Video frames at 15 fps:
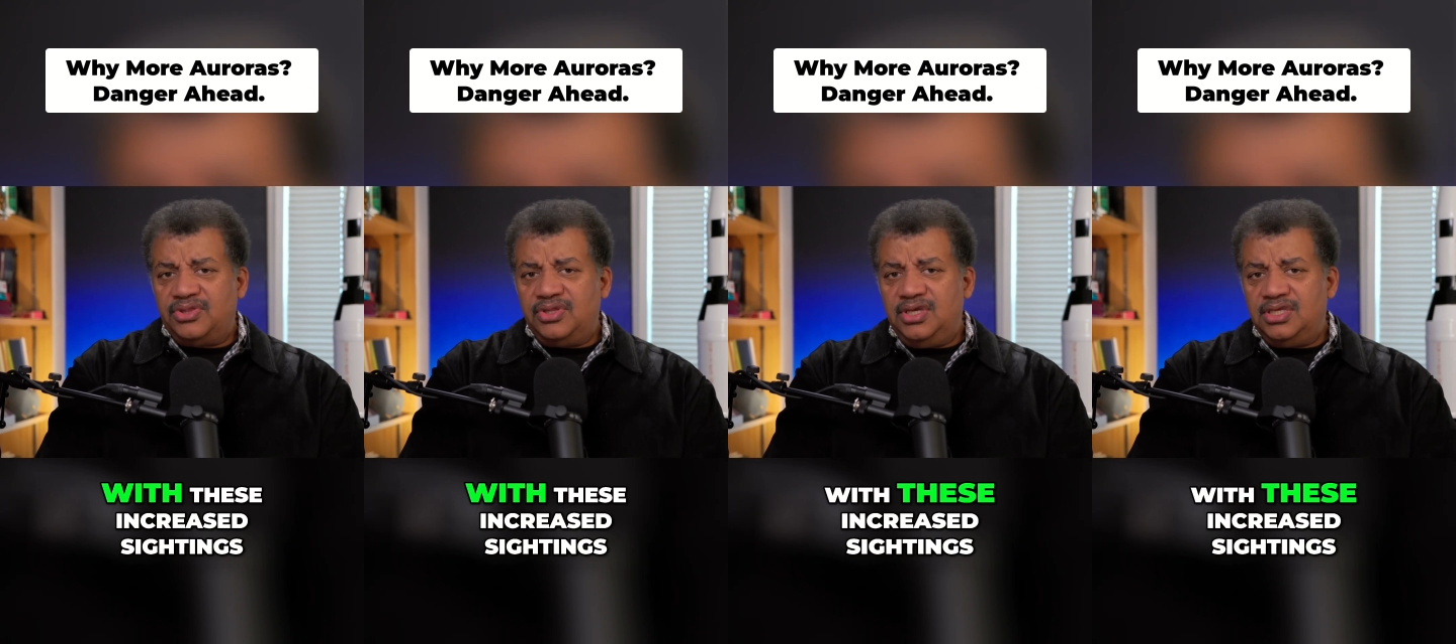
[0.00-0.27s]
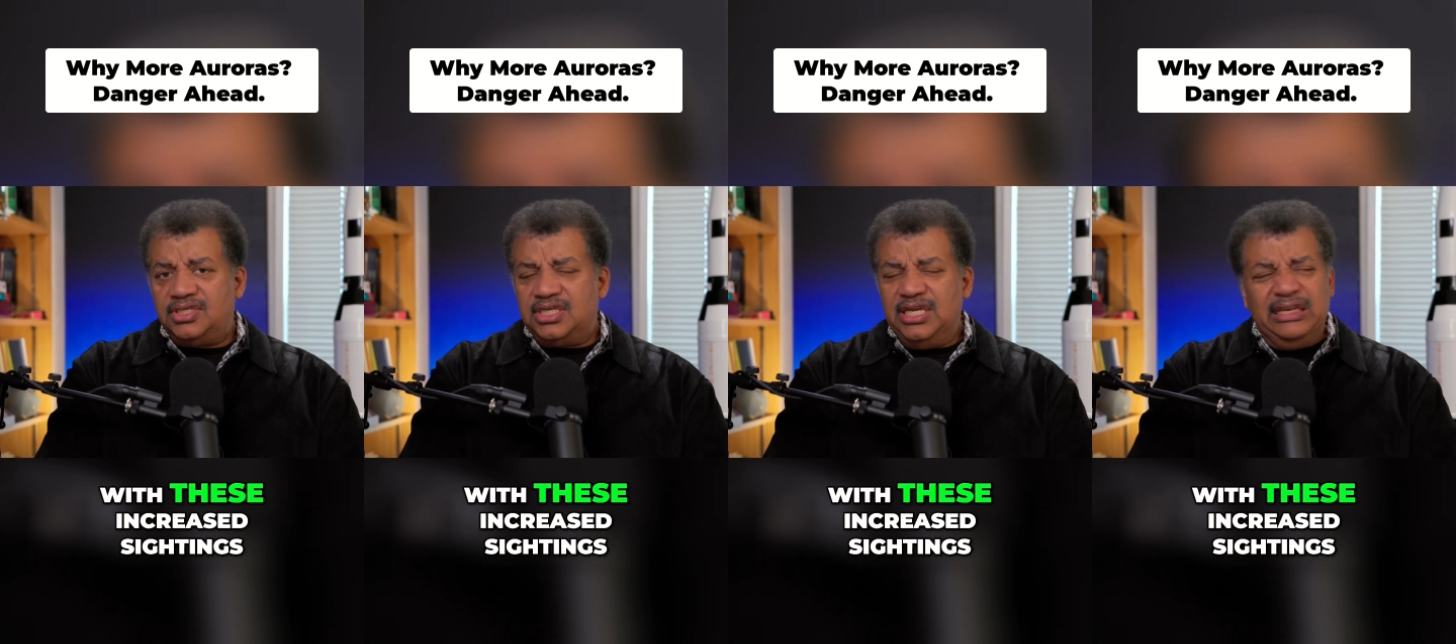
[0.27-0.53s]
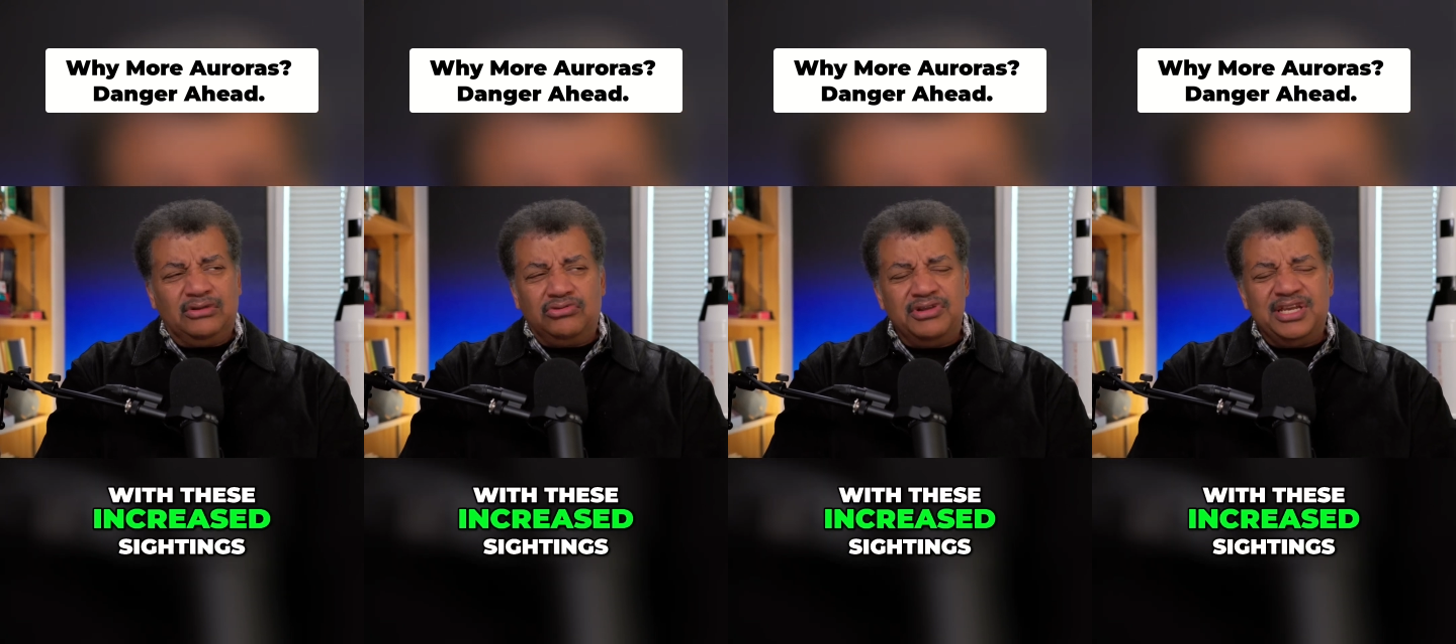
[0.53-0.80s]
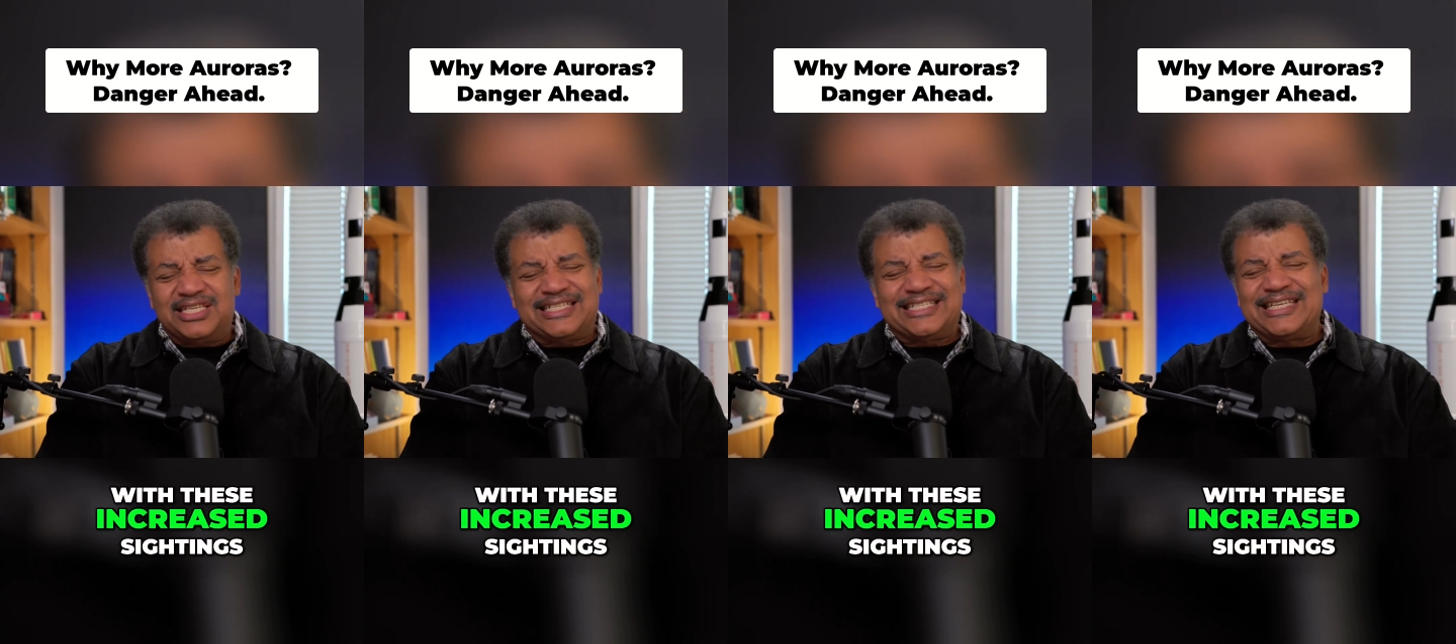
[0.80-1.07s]
these
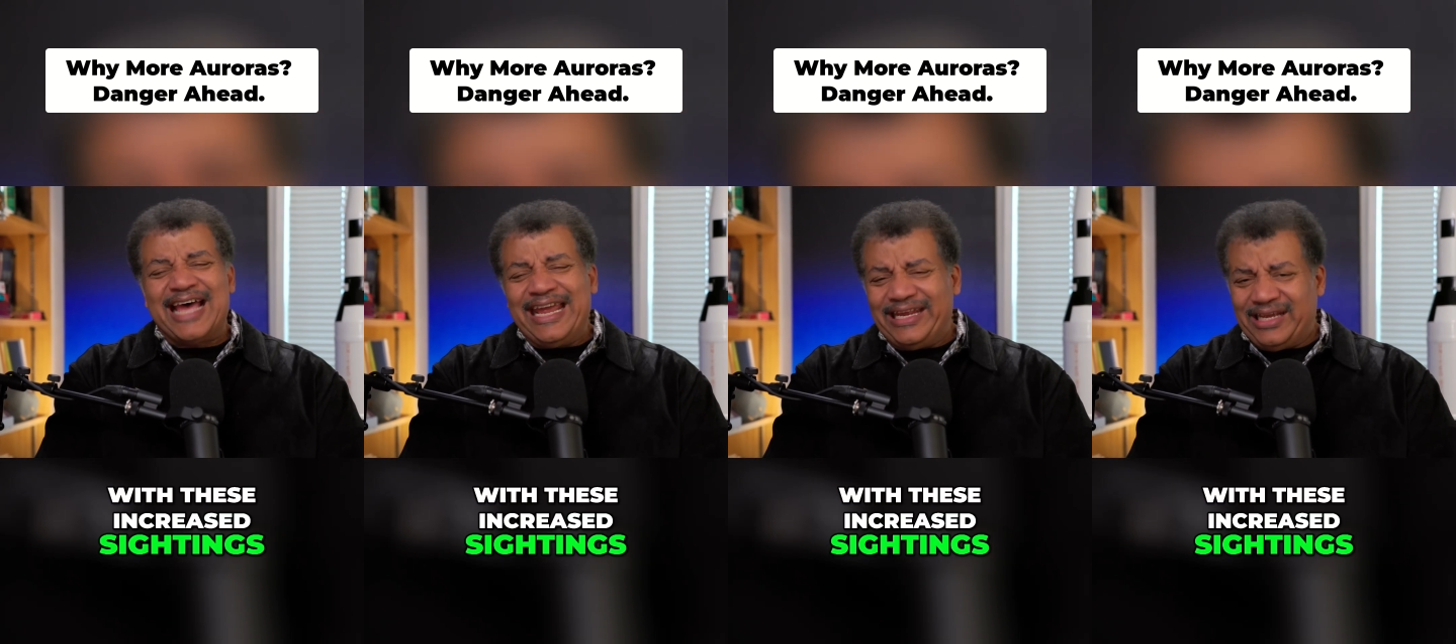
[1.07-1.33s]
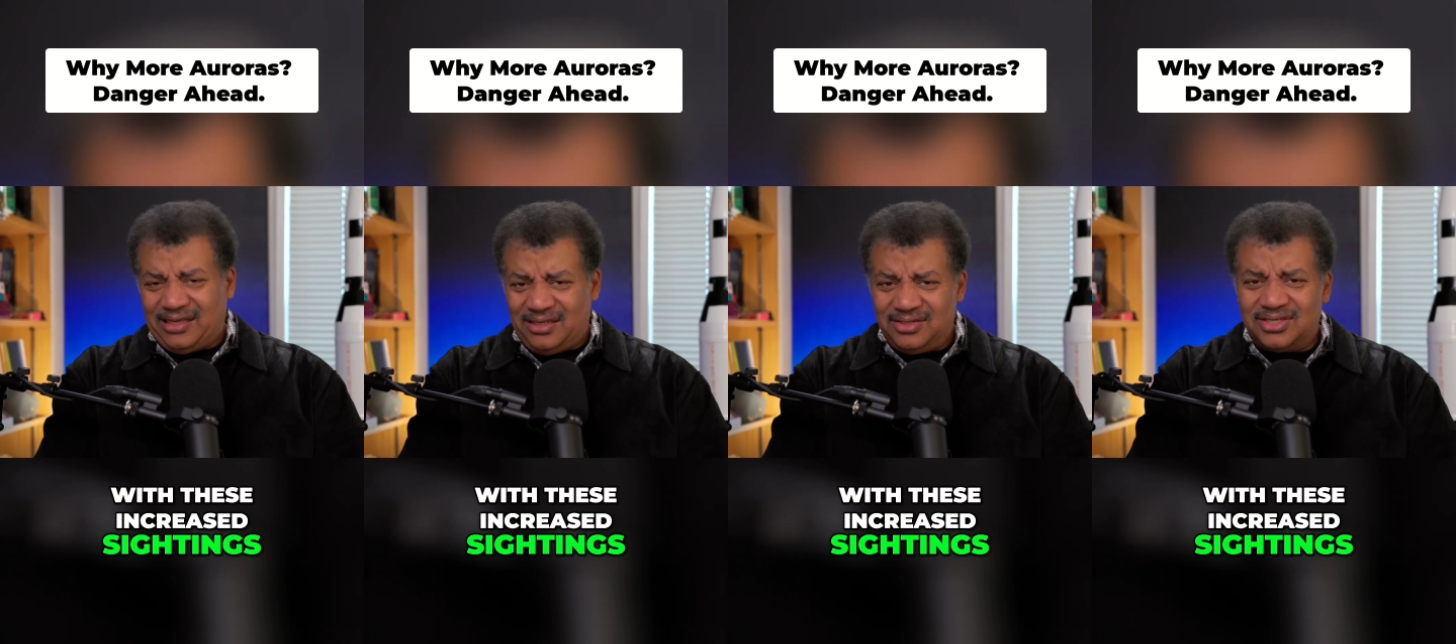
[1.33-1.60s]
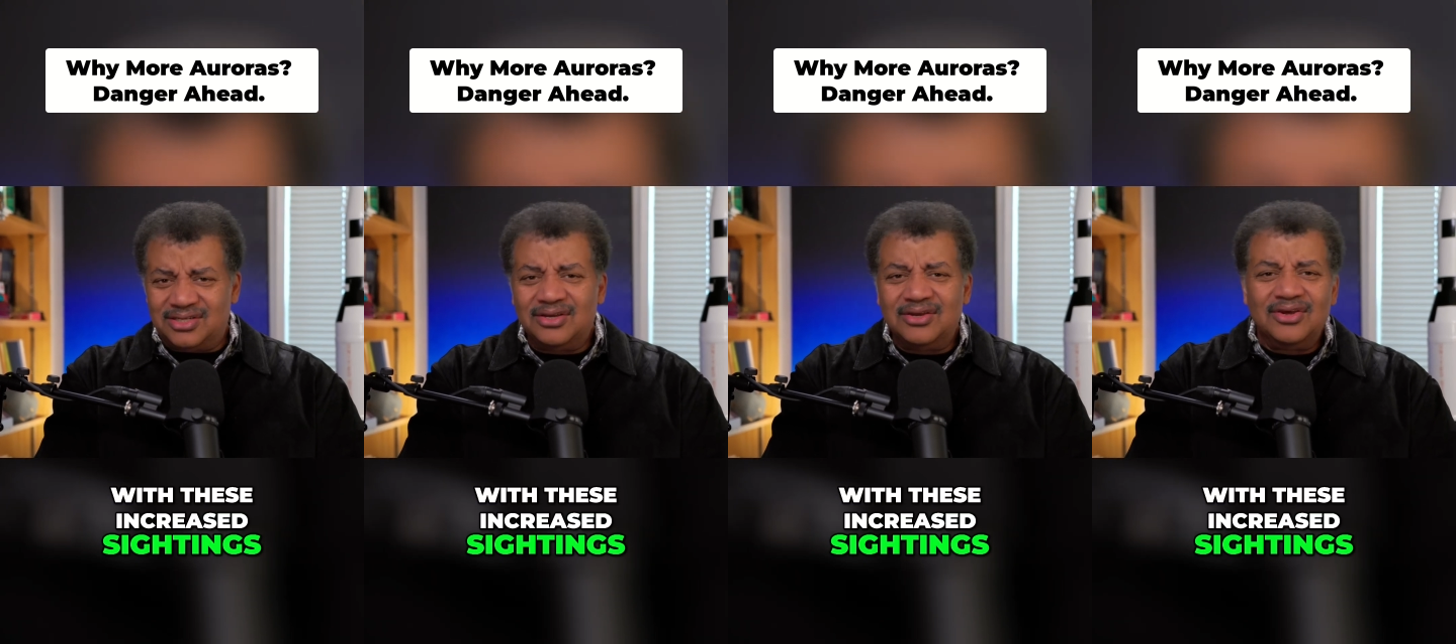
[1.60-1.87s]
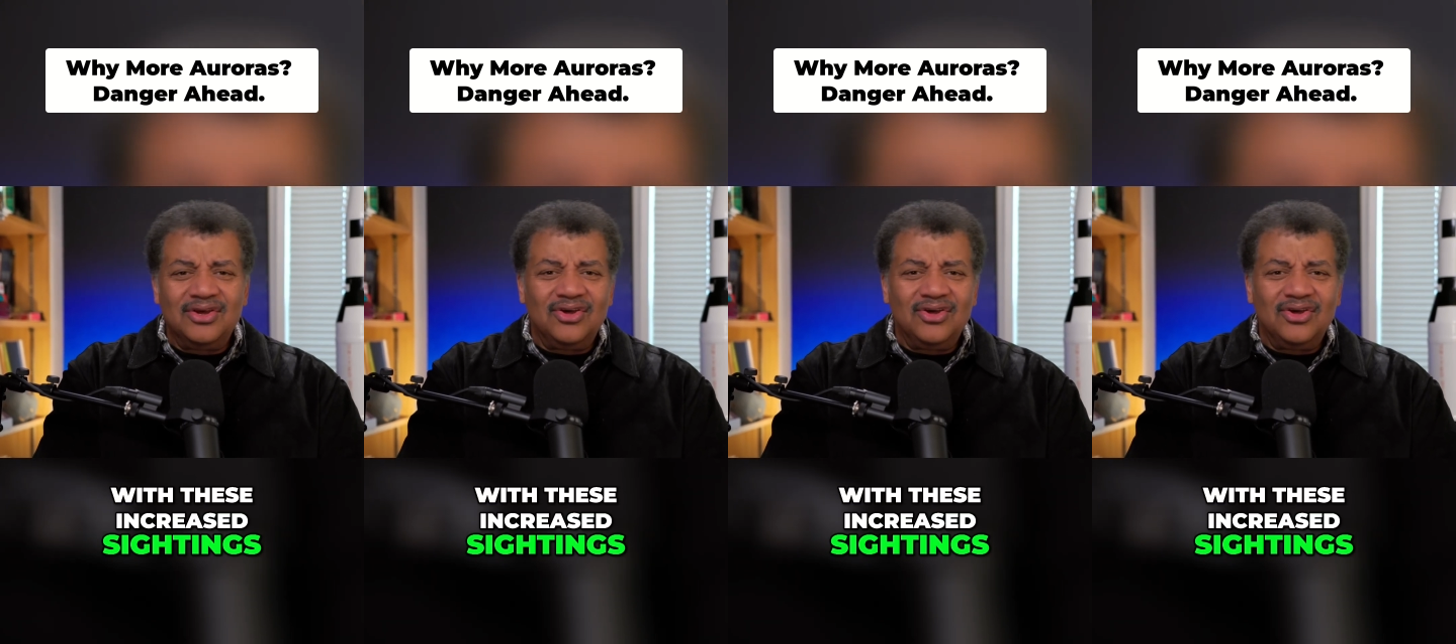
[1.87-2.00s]
increased sightings